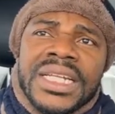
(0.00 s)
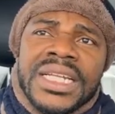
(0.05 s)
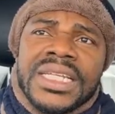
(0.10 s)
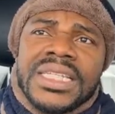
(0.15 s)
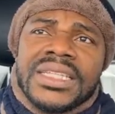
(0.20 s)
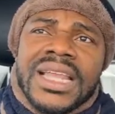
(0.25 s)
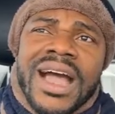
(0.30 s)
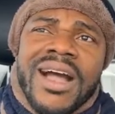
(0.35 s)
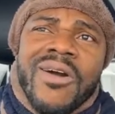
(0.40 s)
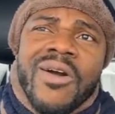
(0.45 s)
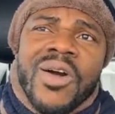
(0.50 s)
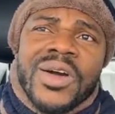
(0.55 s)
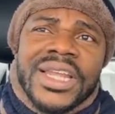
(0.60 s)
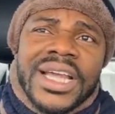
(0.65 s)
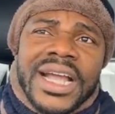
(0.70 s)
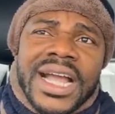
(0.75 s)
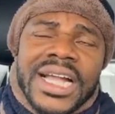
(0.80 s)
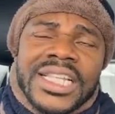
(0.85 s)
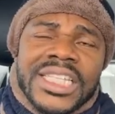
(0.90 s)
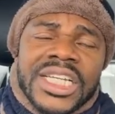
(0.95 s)
These are all
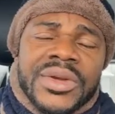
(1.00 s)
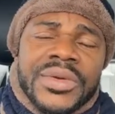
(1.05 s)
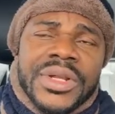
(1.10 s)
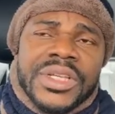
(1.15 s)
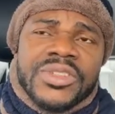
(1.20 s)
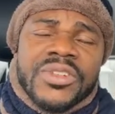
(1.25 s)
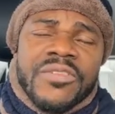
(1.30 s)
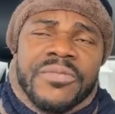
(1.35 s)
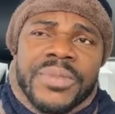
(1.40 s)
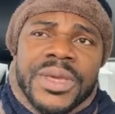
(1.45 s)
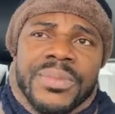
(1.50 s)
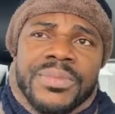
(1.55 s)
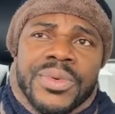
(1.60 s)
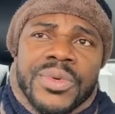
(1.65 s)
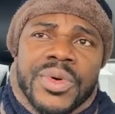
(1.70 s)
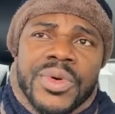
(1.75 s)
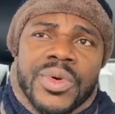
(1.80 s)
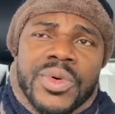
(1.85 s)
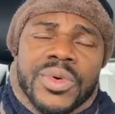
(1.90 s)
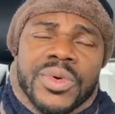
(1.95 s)
the categories of
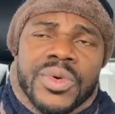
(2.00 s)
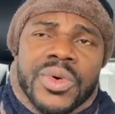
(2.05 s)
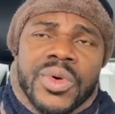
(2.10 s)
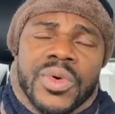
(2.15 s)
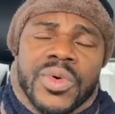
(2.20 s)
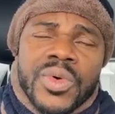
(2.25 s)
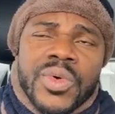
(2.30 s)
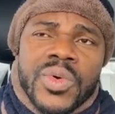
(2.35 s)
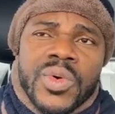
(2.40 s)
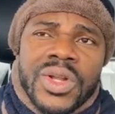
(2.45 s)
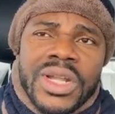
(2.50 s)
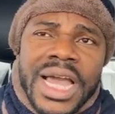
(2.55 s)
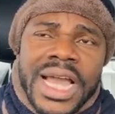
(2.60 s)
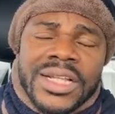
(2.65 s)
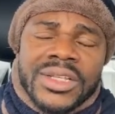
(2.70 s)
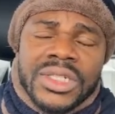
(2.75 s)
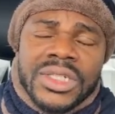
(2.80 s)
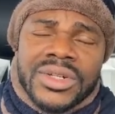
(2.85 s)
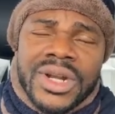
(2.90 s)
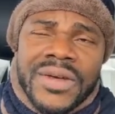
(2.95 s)
people who
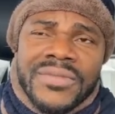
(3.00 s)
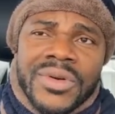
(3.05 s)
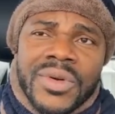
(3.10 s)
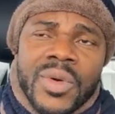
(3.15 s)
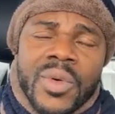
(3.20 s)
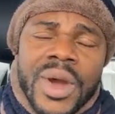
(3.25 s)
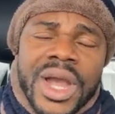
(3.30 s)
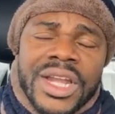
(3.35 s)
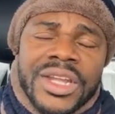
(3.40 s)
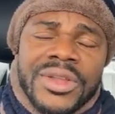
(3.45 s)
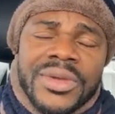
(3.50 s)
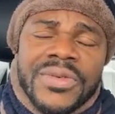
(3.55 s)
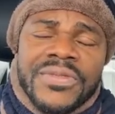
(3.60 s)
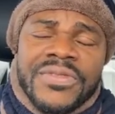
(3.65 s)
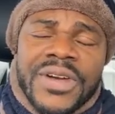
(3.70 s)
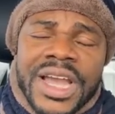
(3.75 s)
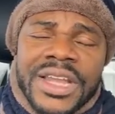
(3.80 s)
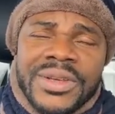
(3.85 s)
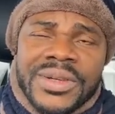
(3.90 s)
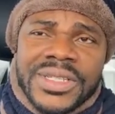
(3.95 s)
like to travel. Where do you
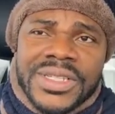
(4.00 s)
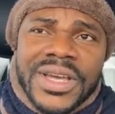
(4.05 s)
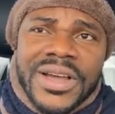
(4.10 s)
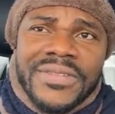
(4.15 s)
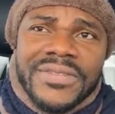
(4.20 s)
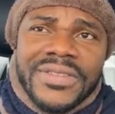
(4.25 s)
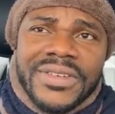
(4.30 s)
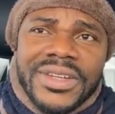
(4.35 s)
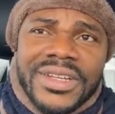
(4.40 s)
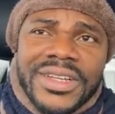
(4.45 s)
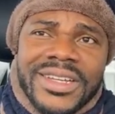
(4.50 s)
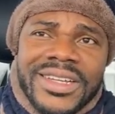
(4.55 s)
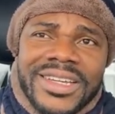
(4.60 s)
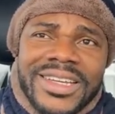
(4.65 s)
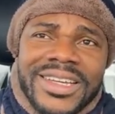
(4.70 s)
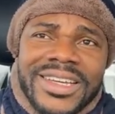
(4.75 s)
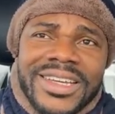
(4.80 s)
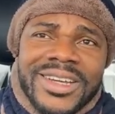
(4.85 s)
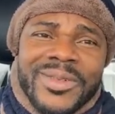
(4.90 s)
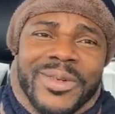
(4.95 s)
find yourself?
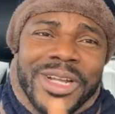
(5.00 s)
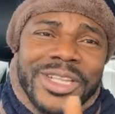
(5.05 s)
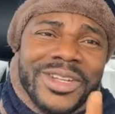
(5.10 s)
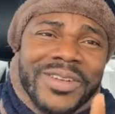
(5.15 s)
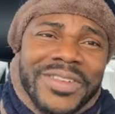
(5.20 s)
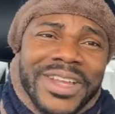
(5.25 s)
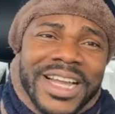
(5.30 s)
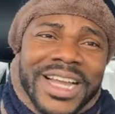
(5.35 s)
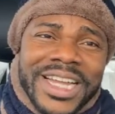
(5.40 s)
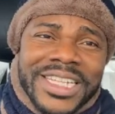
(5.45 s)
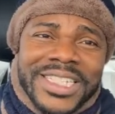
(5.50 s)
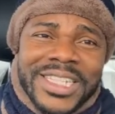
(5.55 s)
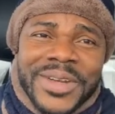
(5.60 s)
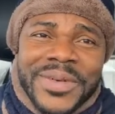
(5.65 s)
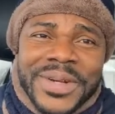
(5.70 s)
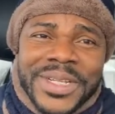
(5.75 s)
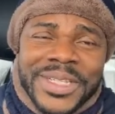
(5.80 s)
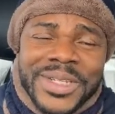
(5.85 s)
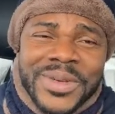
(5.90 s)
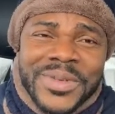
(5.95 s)
Which of the
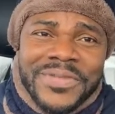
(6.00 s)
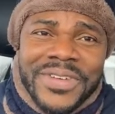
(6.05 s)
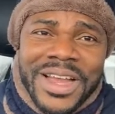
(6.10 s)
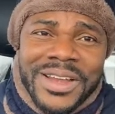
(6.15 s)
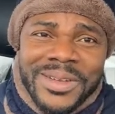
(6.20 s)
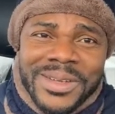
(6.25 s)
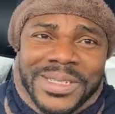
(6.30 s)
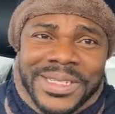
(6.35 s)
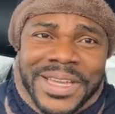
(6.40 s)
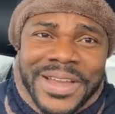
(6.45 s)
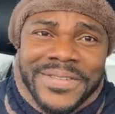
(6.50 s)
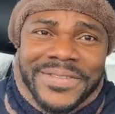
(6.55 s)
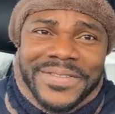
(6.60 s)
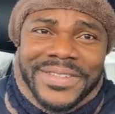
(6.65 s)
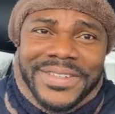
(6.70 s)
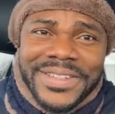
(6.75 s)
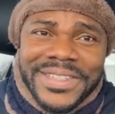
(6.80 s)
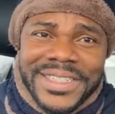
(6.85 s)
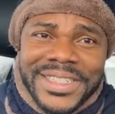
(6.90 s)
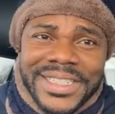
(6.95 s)
categories do you find
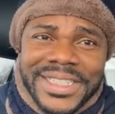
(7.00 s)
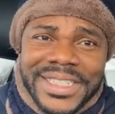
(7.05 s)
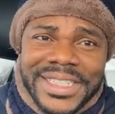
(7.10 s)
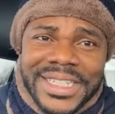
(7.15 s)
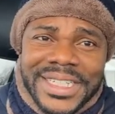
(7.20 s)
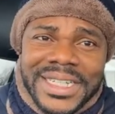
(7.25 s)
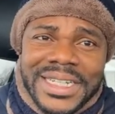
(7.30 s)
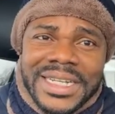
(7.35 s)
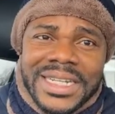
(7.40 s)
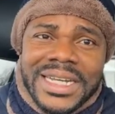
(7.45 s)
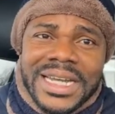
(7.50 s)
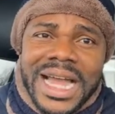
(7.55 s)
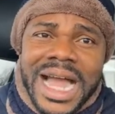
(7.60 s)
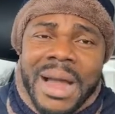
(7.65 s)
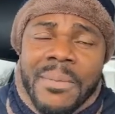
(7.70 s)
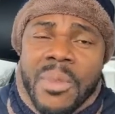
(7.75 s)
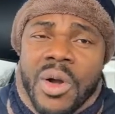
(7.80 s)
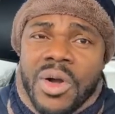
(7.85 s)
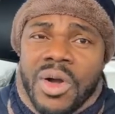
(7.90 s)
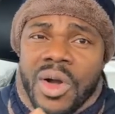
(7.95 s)
yourself?
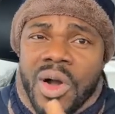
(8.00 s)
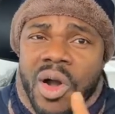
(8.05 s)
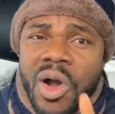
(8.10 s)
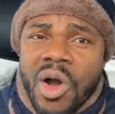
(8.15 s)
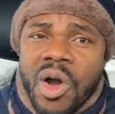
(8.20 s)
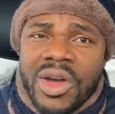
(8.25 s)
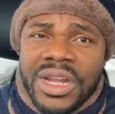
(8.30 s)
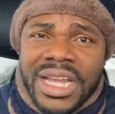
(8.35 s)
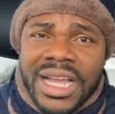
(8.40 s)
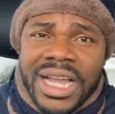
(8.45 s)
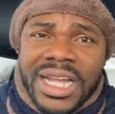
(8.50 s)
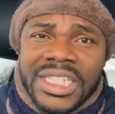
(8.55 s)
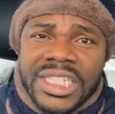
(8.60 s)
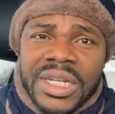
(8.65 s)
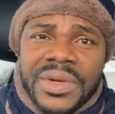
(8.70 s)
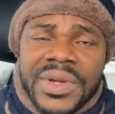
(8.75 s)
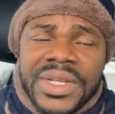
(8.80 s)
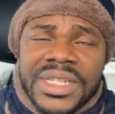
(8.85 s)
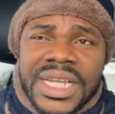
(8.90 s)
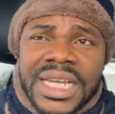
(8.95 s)
Among all the
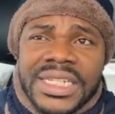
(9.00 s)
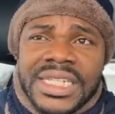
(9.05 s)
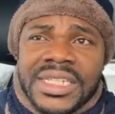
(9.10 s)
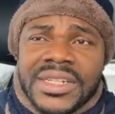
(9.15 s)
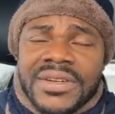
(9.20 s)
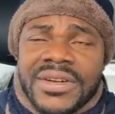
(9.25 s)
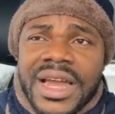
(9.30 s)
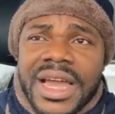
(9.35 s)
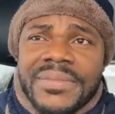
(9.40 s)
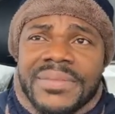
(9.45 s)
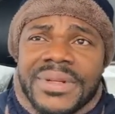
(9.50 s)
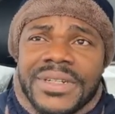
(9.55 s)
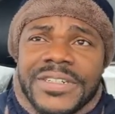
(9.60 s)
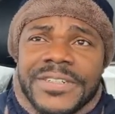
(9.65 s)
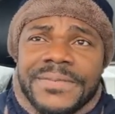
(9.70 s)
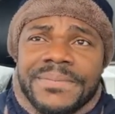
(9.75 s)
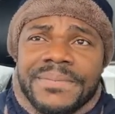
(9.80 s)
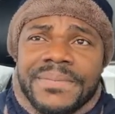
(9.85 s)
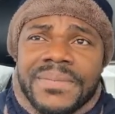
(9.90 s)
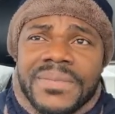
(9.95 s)
categories I described,
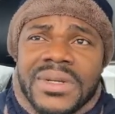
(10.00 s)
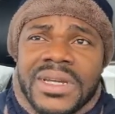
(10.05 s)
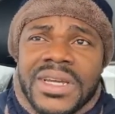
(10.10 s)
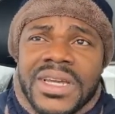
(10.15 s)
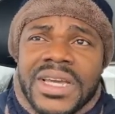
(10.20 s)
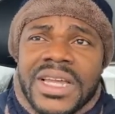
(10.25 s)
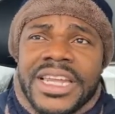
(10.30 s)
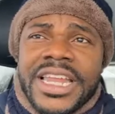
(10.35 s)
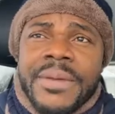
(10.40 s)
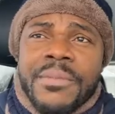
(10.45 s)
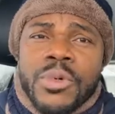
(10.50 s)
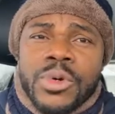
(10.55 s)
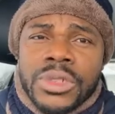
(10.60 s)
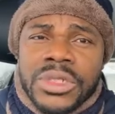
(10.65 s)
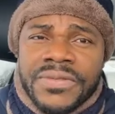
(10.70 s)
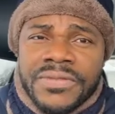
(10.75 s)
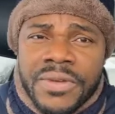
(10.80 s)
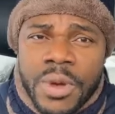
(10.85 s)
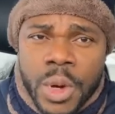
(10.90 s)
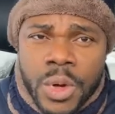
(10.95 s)
the
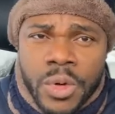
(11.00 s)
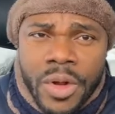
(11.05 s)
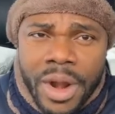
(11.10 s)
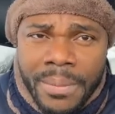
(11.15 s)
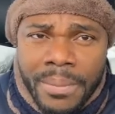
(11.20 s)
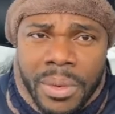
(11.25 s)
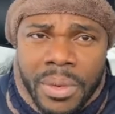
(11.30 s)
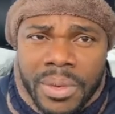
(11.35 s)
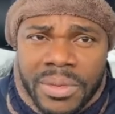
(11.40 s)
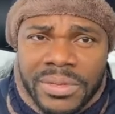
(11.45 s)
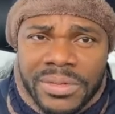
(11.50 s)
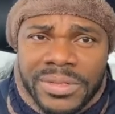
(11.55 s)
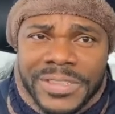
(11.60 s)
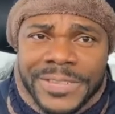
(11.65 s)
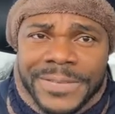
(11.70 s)
most vulnerable